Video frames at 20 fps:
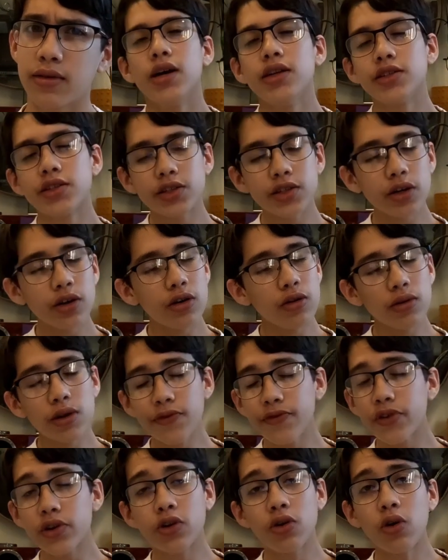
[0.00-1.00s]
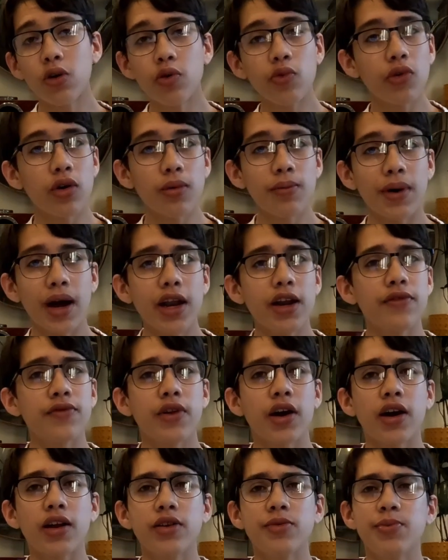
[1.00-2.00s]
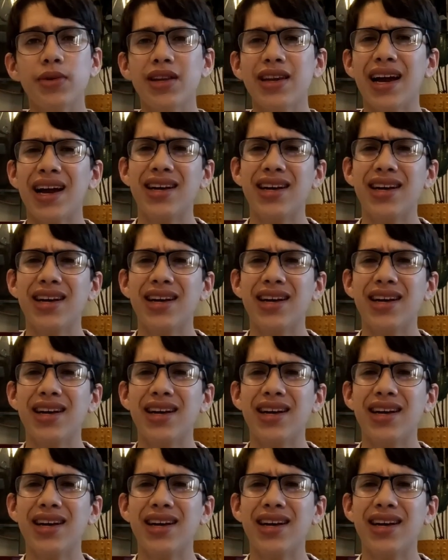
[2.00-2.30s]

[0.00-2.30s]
And so, if the Cold War might have not have been